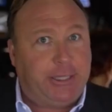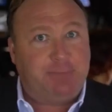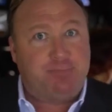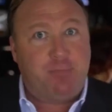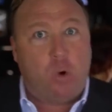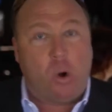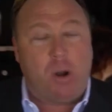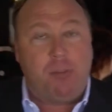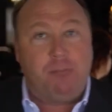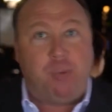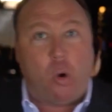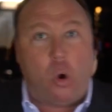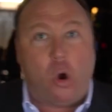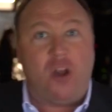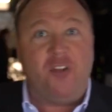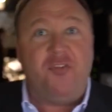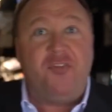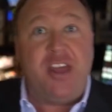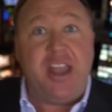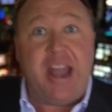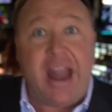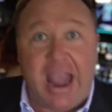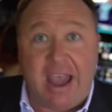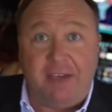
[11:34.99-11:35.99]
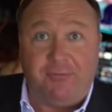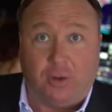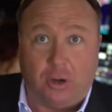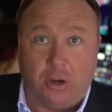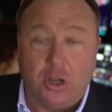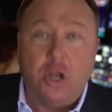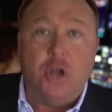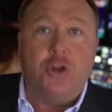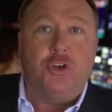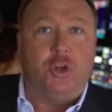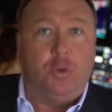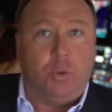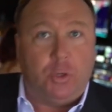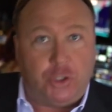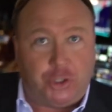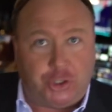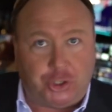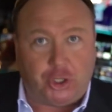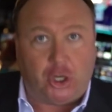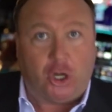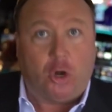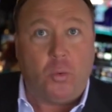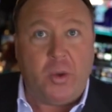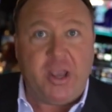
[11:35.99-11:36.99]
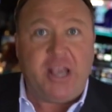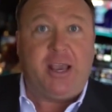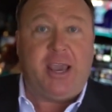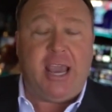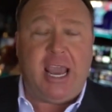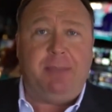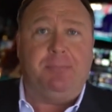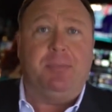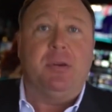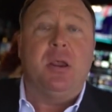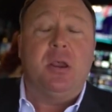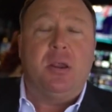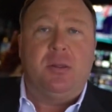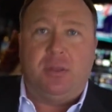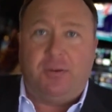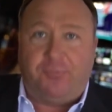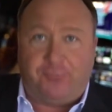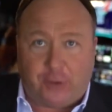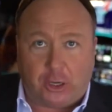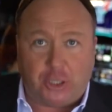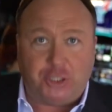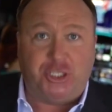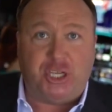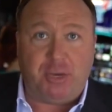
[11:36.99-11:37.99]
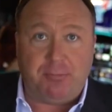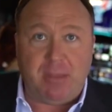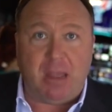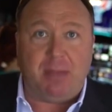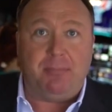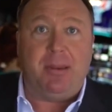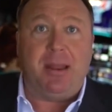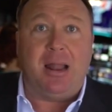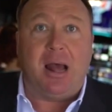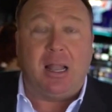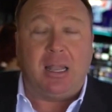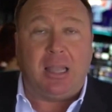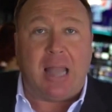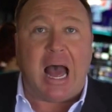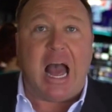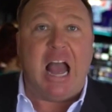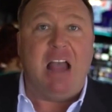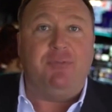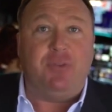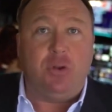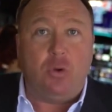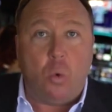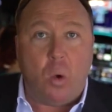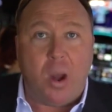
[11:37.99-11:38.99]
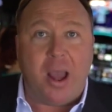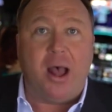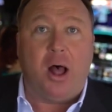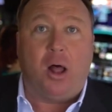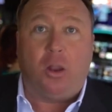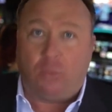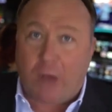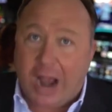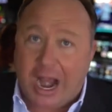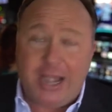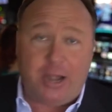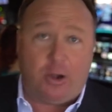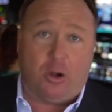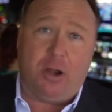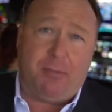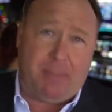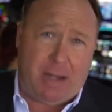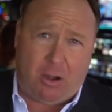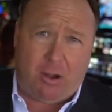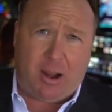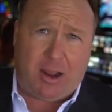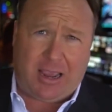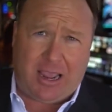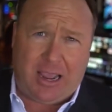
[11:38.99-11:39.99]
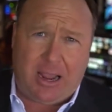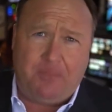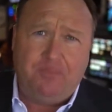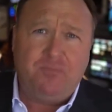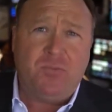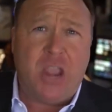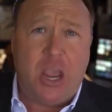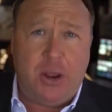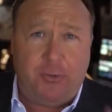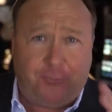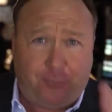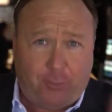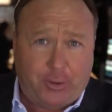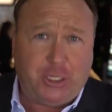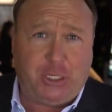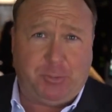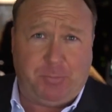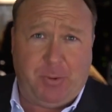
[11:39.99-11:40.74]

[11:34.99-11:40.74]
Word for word: it's more important than ever to ensure we keep the First Amendment alive and well right here in America and free